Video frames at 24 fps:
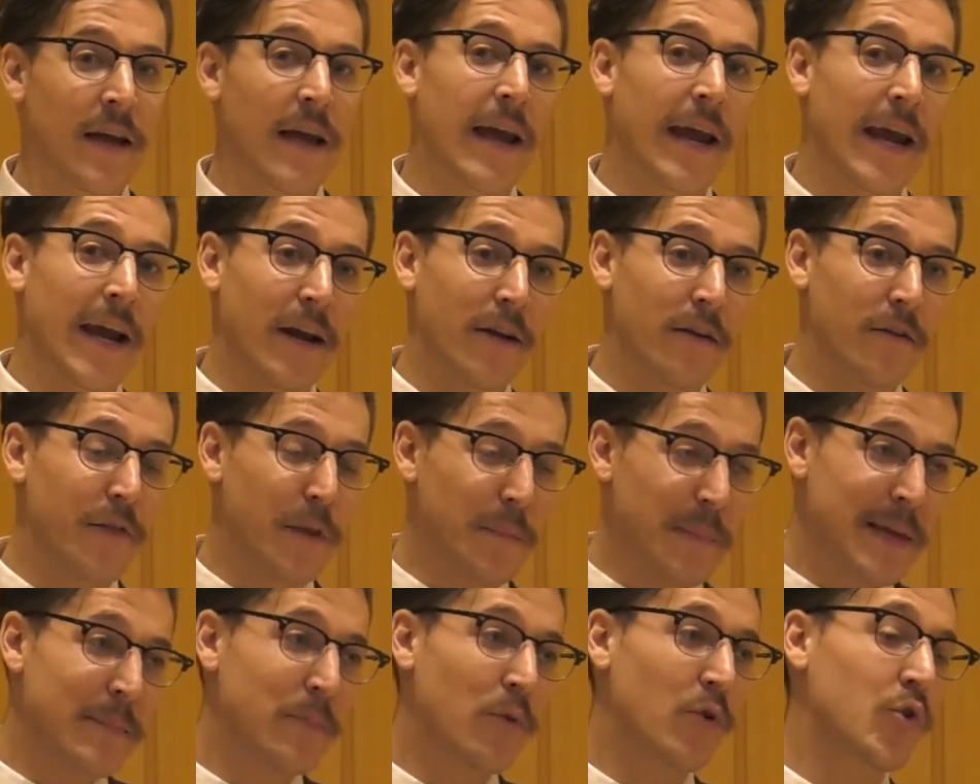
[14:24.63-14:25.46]
And
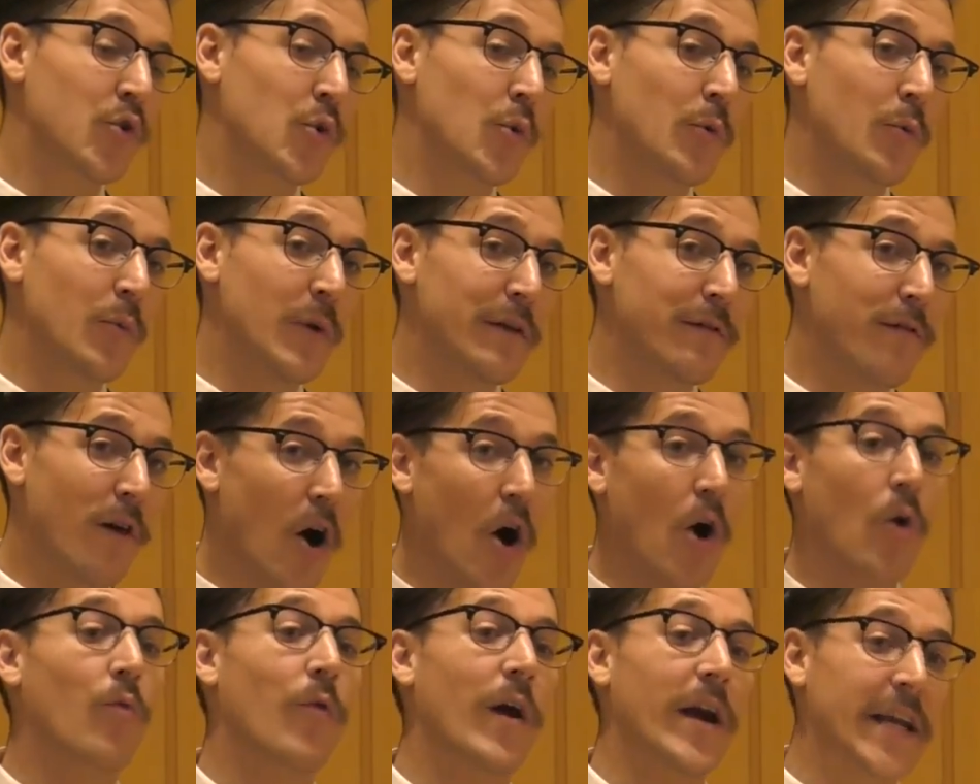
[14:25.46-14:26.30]
the people who we've
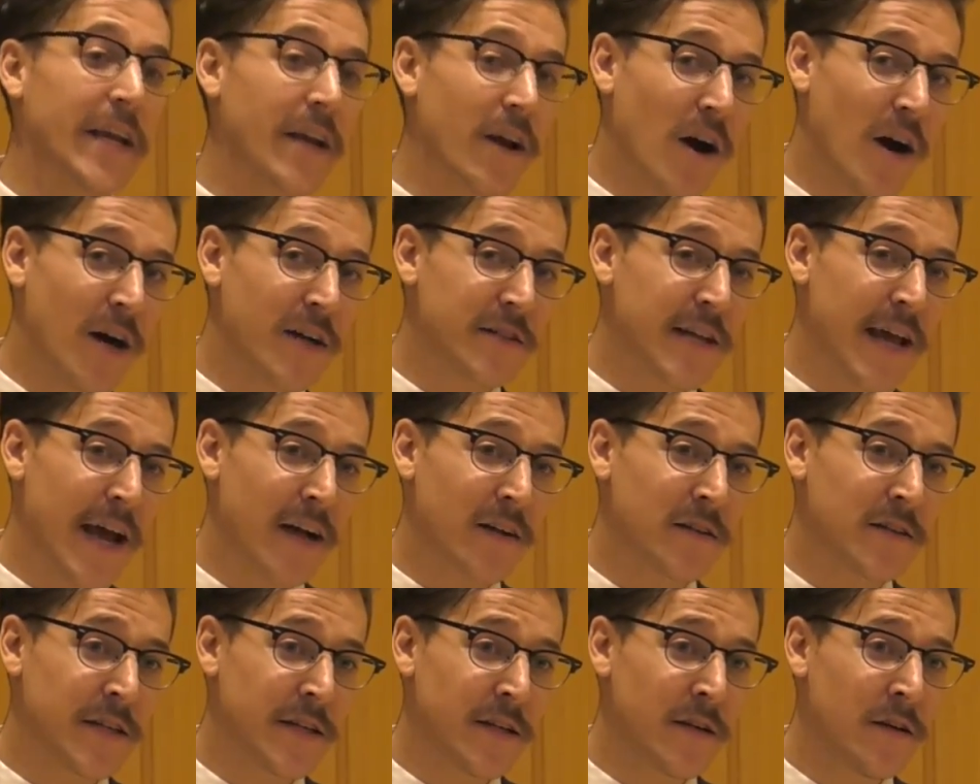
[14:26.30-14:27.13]
already
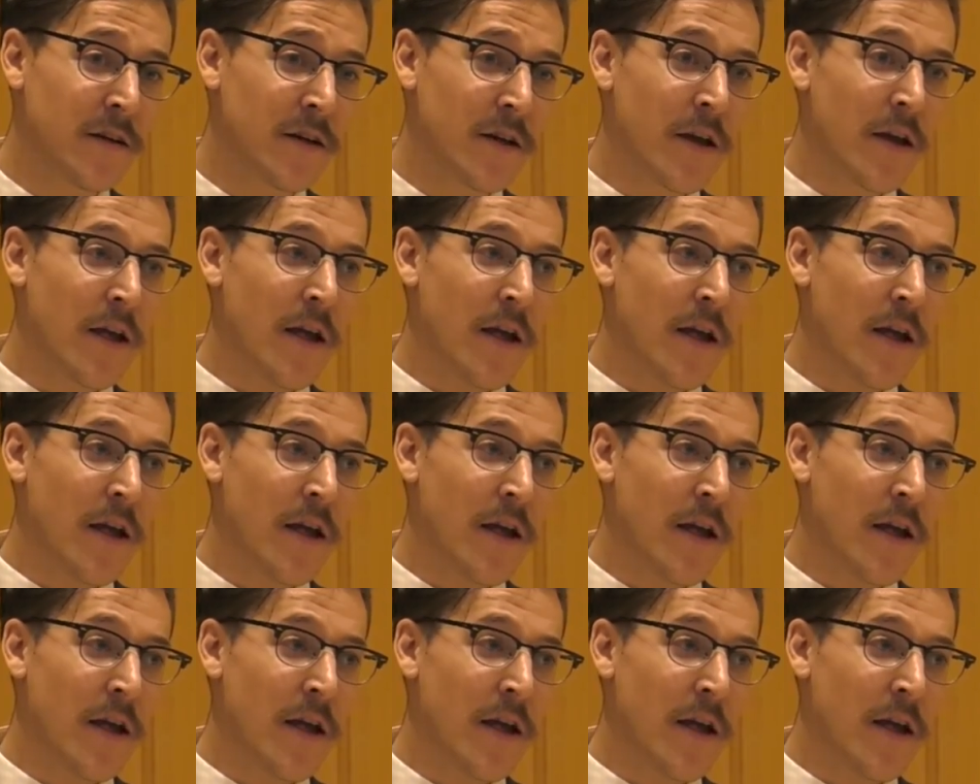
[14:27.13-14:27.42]
contacted,